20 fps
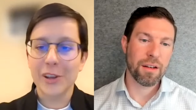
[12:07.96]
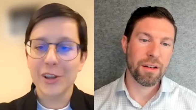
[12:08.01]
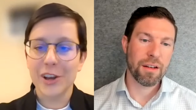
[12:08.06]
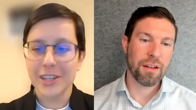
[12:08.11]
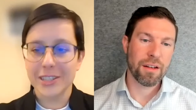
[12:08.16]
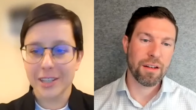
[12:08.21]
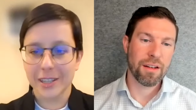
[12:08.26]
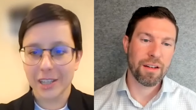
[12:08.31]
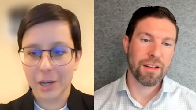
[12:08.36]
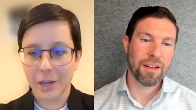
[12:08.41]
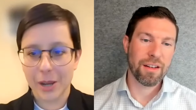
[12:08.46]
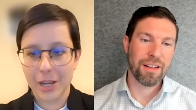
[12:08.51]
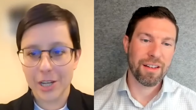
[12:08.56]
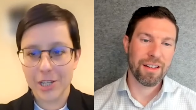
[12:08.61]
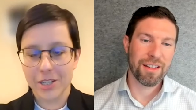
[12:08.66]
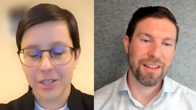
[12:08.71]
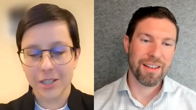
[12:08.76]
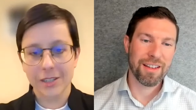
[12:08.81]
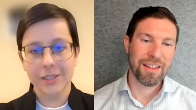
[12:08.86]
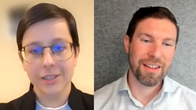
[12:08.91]
Speaker 1: when you're asking the
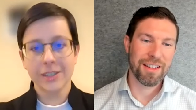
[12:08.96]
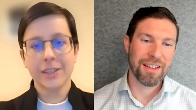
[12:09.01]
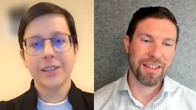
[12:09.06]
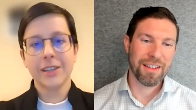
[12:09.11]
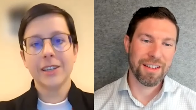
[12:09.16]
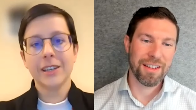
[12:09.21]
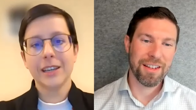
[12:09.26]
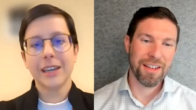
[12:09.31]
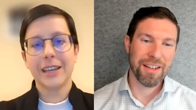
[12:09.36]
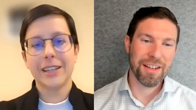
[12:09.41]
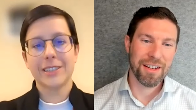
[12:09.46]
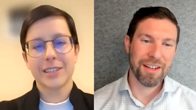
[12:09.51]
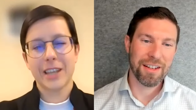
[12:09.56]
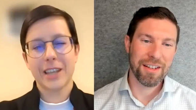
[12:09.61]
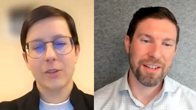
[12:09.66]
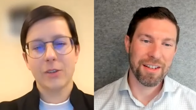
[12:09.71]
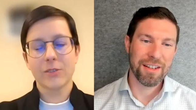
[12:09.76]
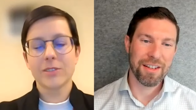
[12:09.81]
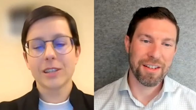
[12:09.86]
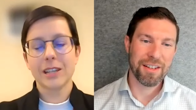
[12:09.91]
question, it
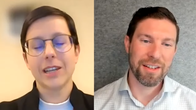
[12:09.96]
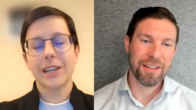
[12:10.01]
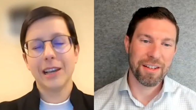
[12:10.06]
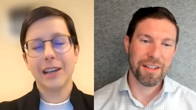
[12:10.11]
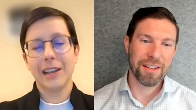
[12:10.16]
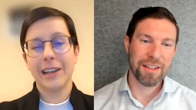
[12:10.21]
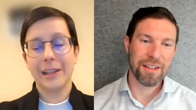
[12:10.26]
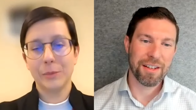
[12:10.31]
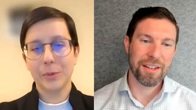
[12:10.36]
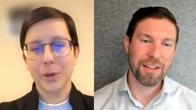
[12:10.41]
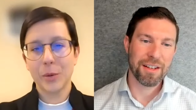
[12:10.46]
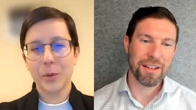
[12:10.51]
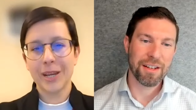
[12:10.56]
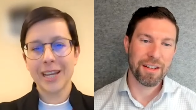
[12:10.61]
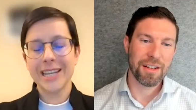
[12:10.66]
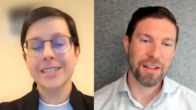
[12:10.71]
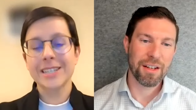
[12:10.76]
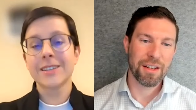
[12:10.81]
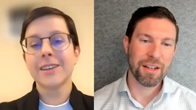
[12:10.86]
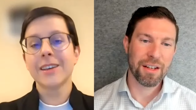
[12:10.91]
sounds like a little bit
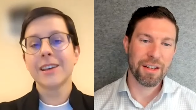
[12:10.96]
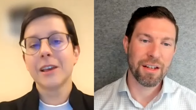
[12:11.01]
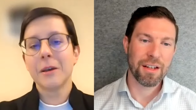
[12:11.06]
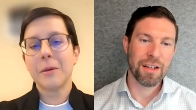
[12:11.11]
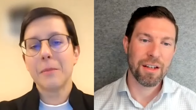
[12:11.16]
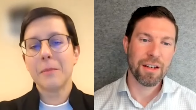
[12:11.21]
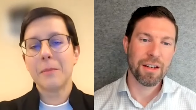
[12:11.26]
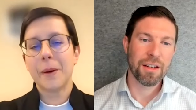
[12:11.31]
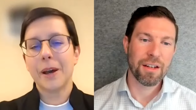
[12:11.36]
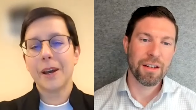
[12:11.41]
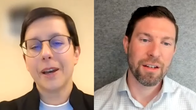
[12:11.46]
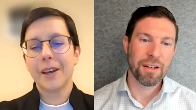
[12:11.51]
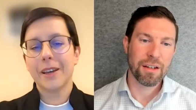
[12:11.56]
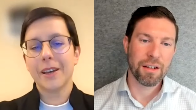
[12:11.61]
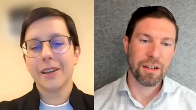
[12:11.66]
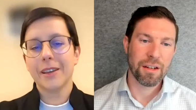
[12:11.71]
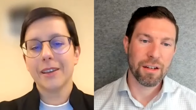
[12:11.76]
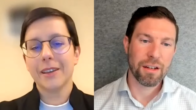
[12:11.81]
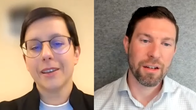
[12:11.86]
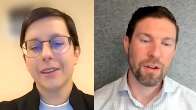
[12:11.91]
weird, but
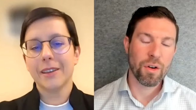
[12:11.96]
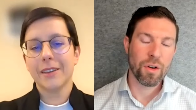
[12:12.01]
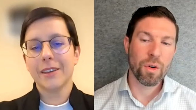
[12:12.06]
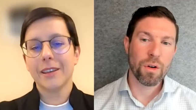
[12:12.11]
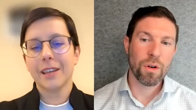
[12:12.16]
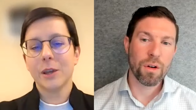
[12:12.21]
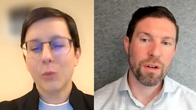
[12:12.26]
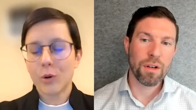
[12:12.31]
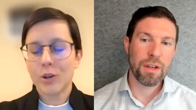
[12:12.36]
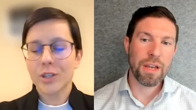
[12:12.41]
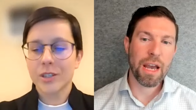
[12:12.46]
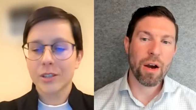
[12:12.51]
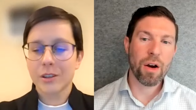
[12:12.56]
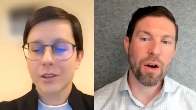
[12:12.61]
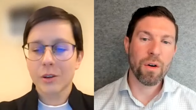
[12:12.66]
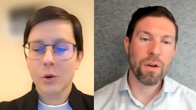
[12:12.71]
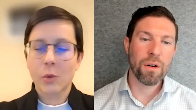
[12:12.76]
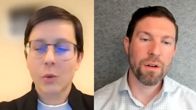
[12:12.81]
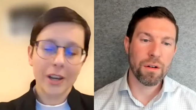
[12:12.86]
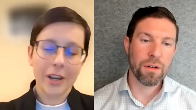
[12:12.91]
it was
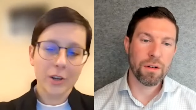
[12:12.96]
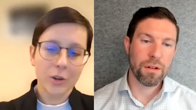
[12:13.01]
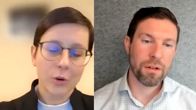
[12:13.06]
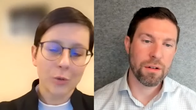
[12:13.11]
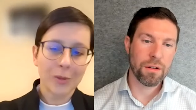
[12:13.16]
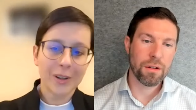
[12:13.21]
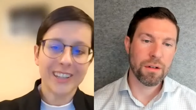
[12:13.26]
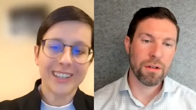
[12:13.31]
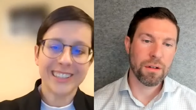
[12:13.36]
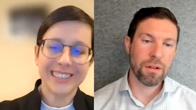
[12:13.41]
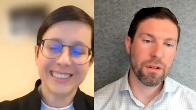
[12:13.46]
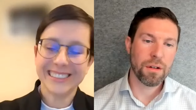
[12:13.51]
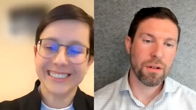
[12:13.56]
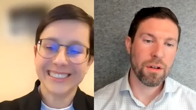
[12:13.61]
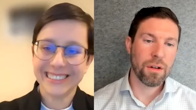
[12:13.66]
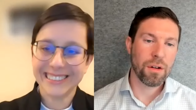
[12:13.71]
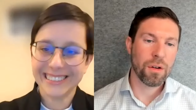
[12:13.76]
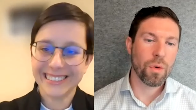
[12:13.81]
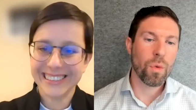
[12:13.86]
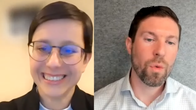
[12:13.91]
quite normal.
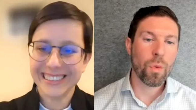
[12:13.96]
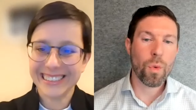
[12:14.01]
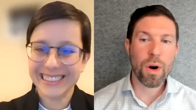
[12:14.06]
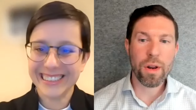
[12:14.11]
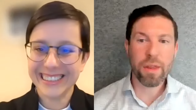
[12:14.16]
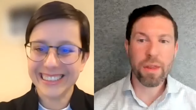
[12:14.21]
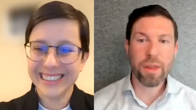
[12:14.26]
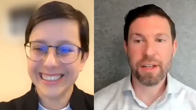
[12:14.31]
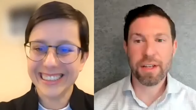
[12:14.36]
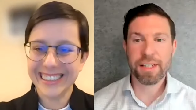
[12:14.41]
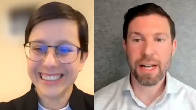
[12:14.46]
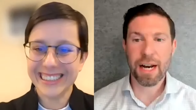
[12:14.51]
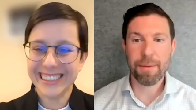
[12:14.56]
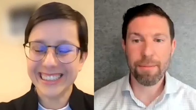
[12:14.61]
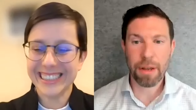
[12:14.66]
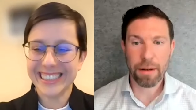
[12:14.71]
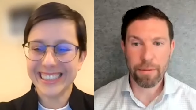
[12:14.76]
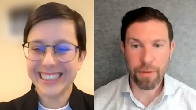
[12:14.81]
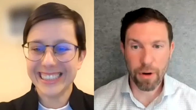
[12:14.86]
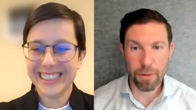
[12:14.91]
Speaker 2: One of the things that
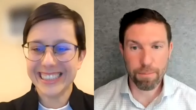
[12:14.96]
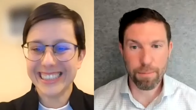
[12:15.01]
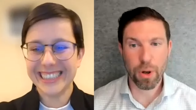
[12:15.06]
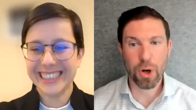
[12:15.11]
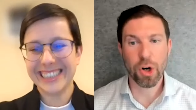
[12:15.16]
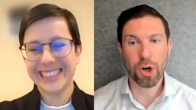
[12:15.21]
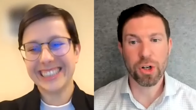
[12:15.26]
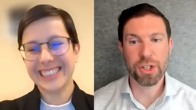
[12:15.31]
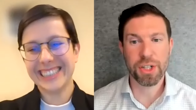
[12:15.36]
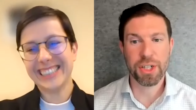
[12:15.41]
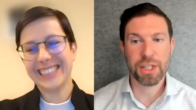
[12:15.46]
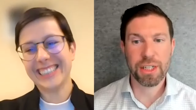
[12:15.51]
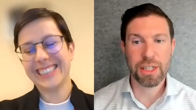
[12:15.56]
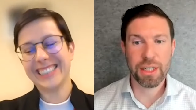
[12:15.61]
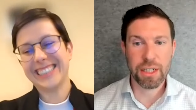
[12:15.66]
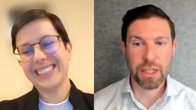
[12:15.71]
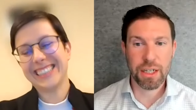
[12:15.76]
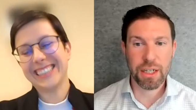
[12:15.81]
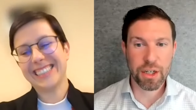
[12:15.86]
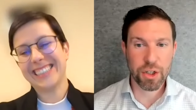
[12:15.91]
I'm like very
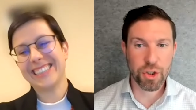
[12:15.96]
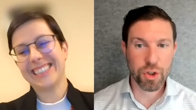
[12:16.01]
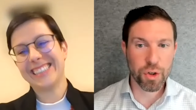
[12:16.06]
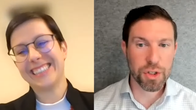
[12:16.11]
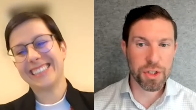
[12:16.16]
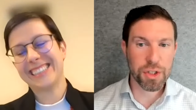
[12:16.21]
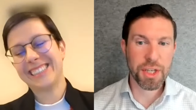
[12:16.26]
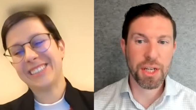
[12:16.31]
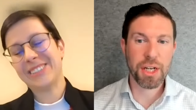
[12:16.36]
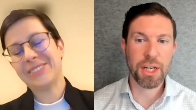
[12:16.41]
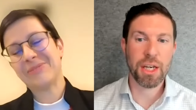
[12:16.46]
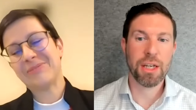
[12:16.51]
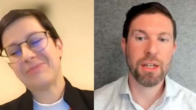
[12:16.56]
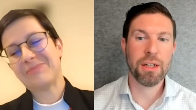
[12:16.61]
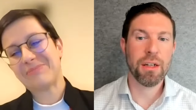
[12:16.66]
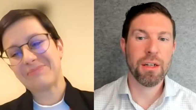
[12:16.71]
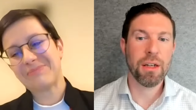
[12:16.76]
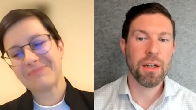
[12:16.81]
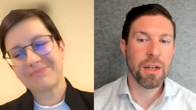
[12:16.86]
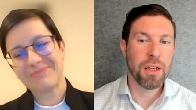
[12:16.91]
personally interested
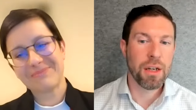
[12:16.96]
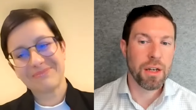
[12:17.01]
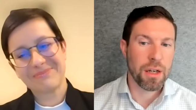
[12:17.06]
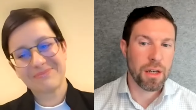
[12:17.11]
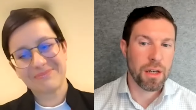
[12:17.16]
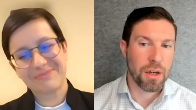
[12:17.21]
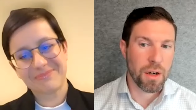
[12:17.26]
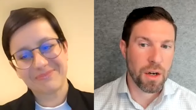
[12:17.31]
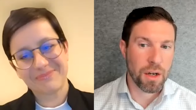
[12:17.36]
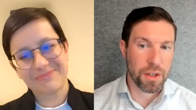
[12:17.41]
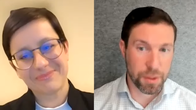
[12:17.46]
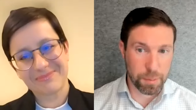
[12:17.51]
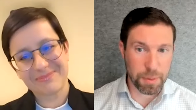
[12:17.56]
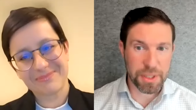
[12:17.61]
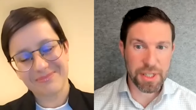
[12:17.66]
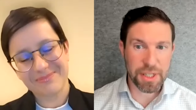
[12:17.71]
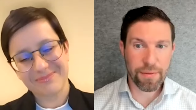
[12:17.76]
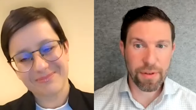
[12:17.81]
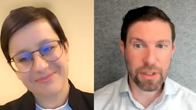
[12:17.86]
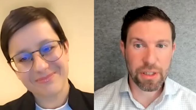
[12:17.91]
in,
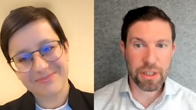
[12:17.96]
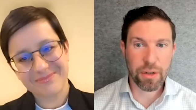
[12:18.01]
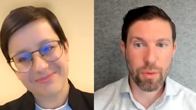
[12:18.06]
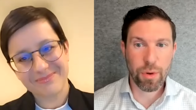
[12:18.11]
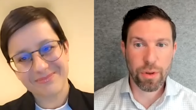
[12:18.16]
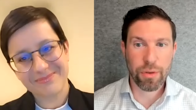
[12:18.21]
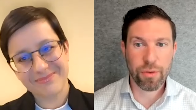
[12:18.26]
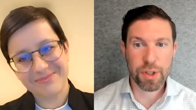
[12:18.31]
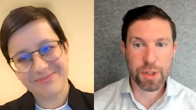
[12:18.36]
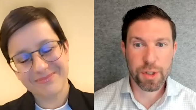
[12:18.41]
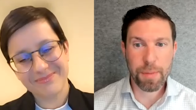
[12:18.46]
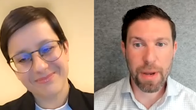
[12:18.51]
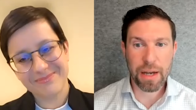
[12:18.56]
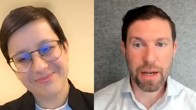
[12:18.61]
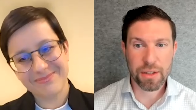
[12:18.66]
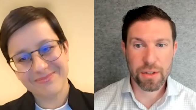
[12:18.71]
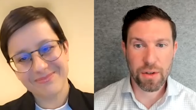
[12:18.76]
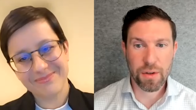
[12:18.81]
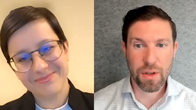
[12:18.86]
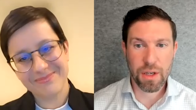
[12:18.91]
specifically with
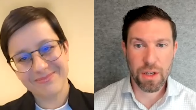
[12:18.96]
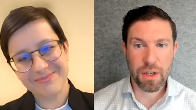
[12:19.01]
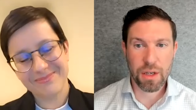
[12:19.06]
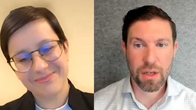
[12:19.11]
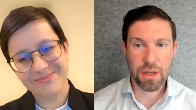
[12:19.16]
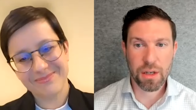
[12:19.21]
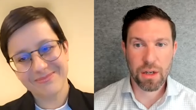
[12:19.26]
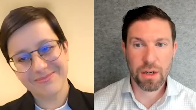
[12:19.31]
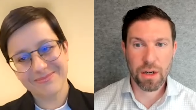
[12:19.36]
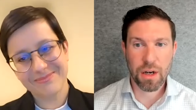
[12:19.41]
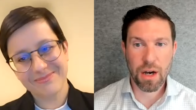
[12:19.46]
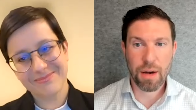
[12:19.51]
respect to the